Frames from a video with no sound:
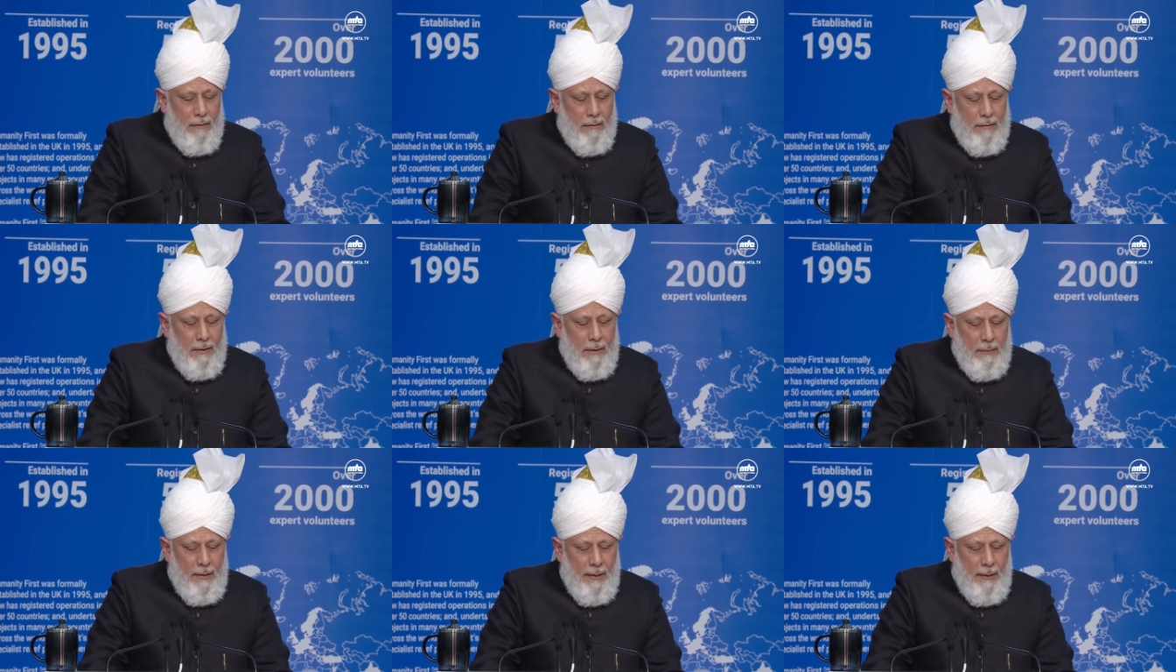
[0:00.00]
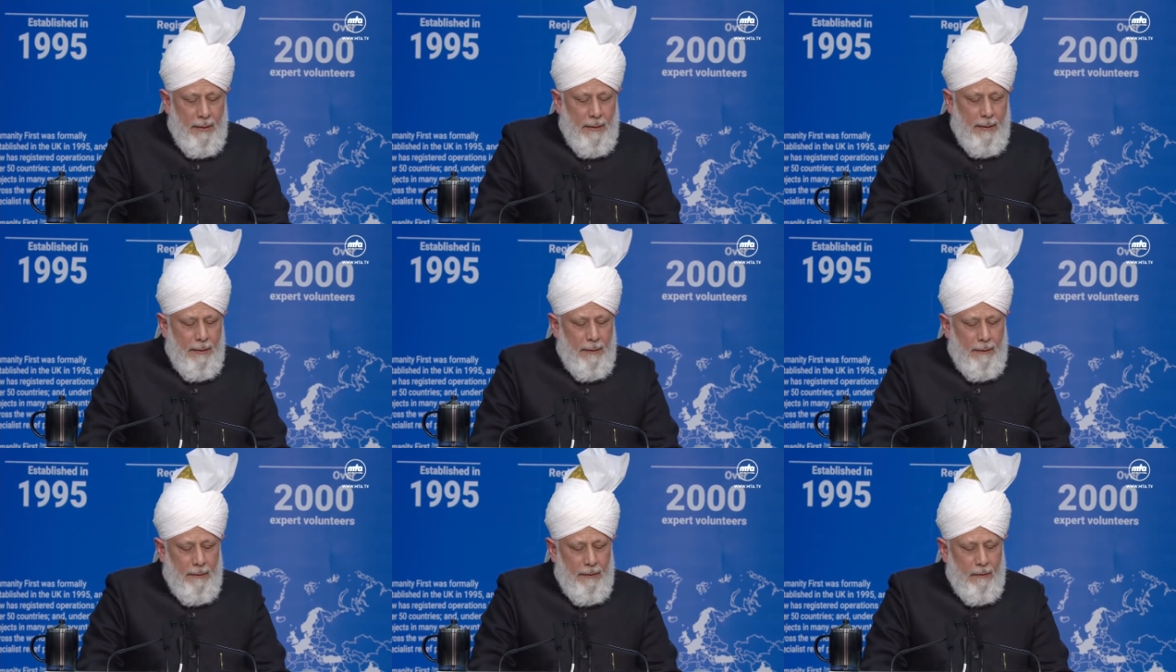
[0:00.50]

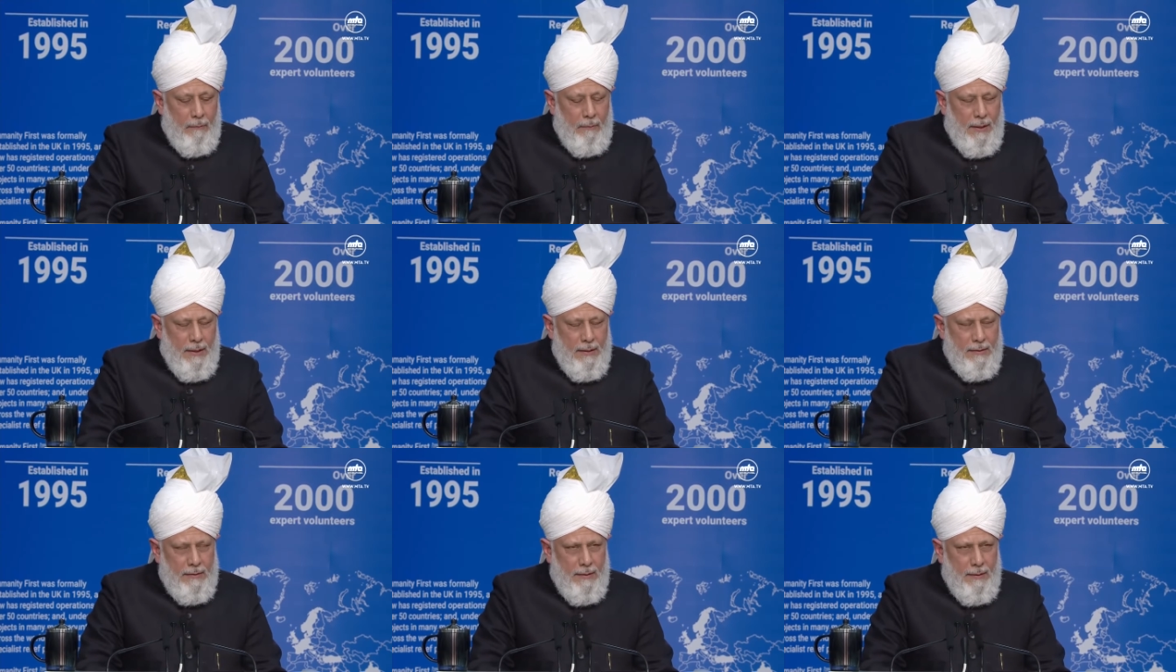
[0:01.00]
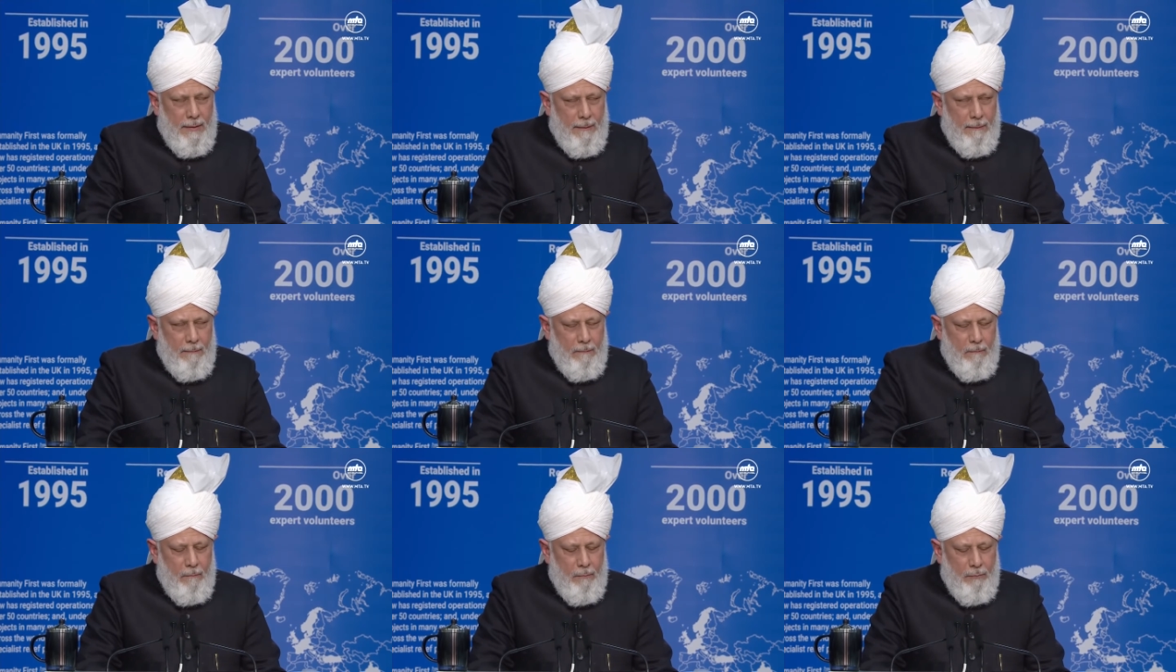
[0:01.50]
Similarly, in
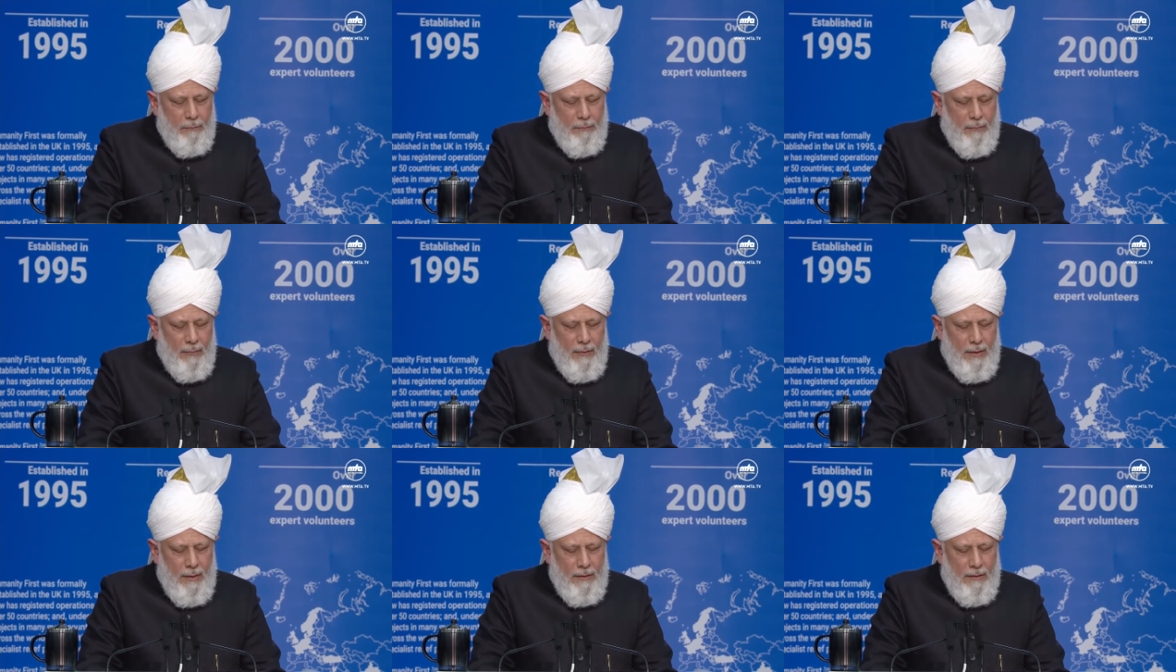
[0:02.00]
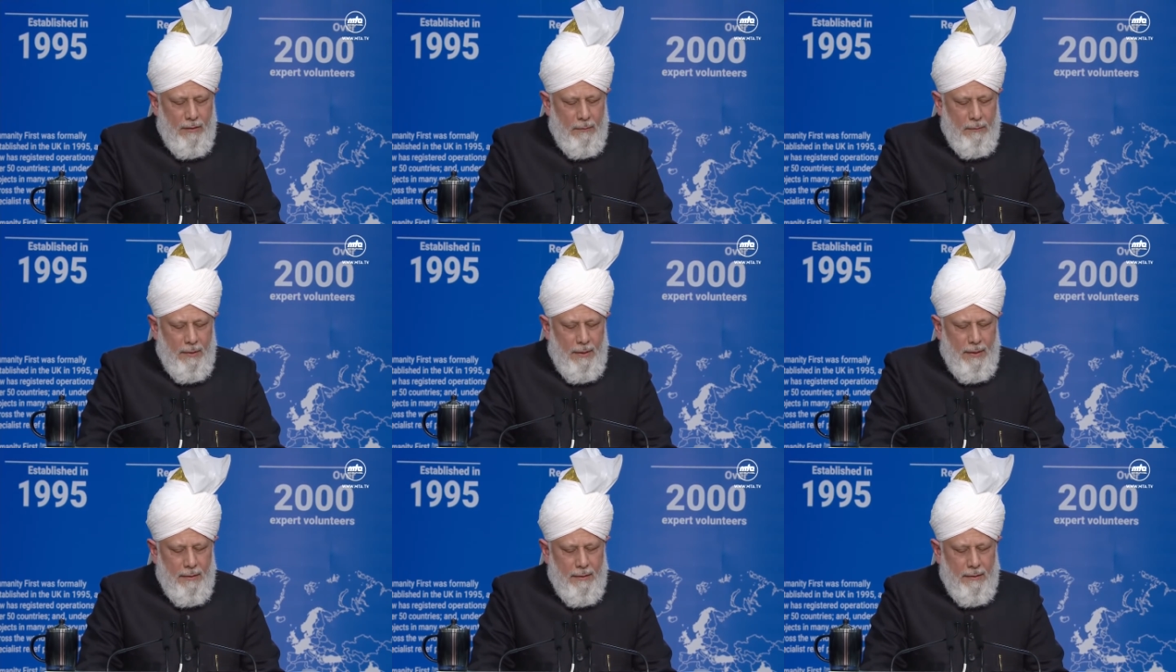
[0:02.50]
Pakistan, in
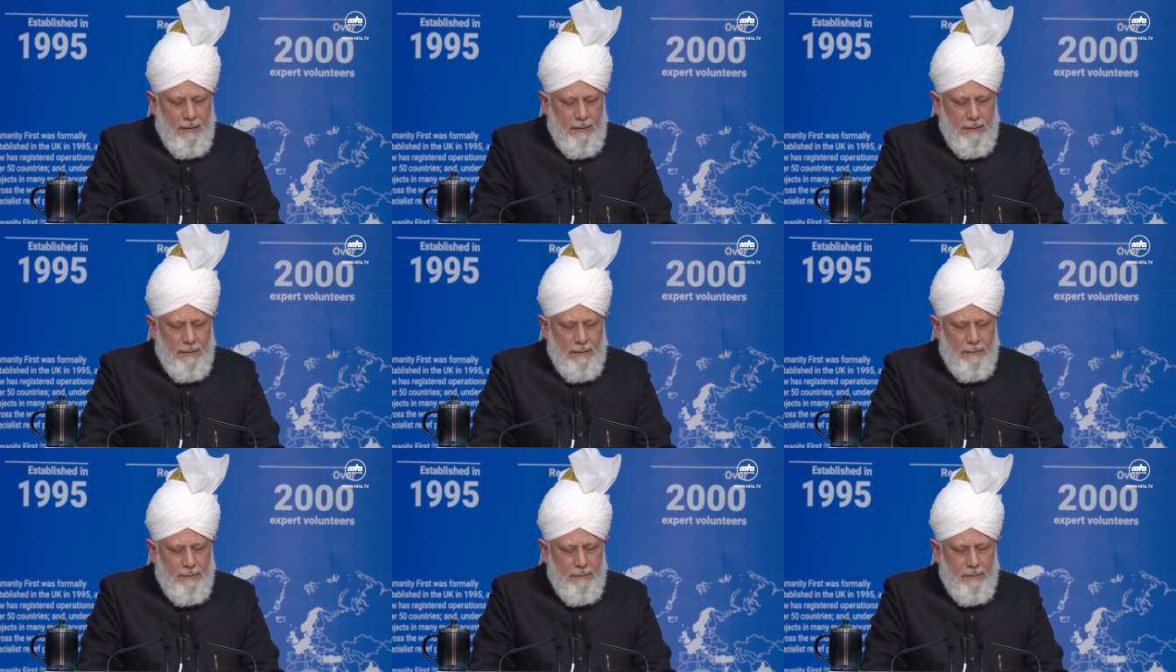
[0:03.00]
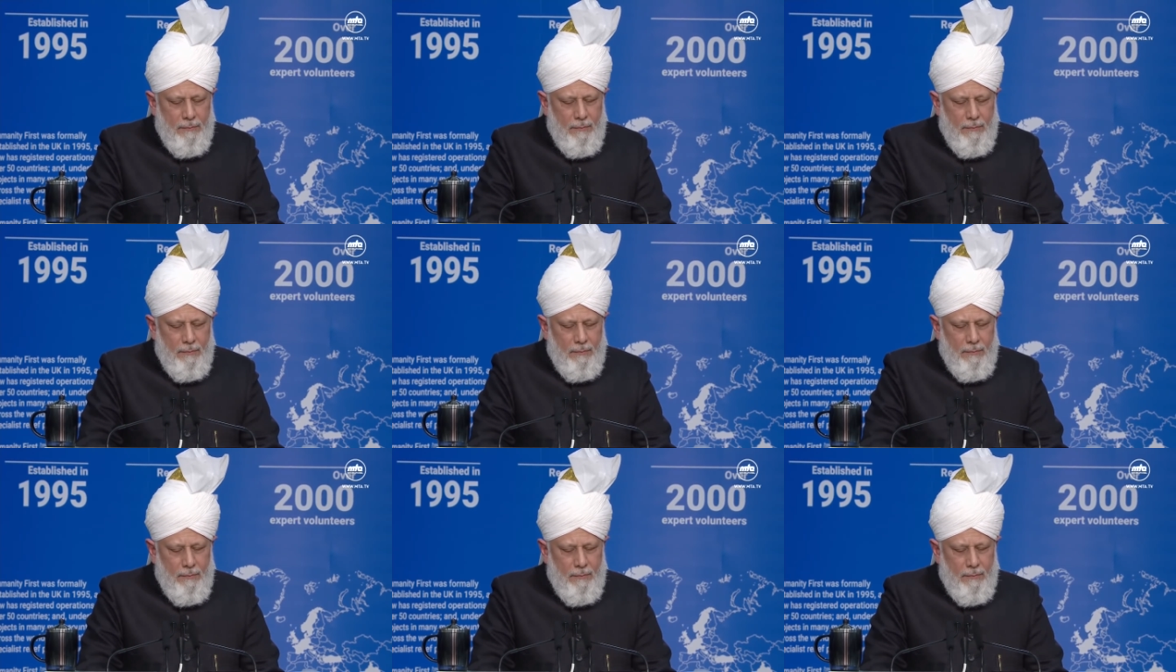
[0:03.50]
Tharparkar,